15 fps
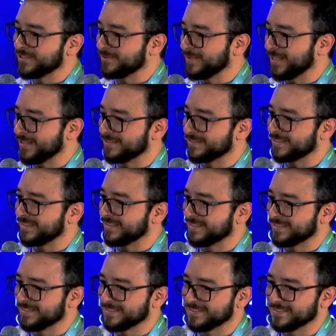about
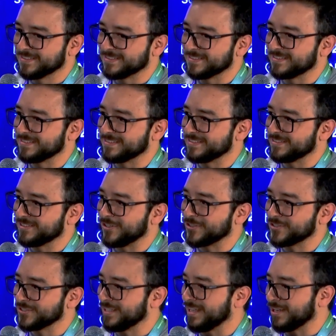
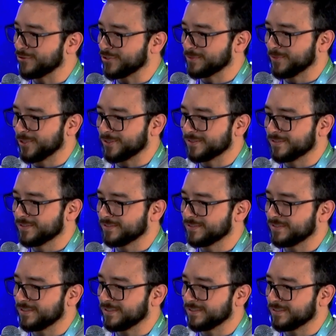large language models
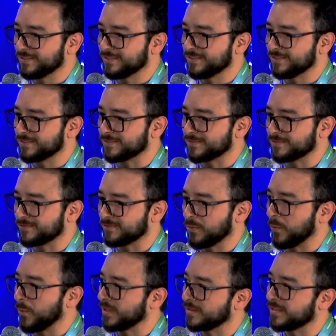and
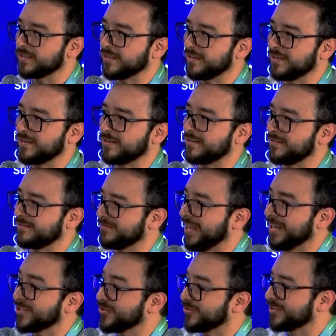what they
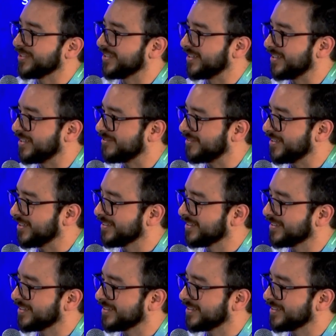actually are, right?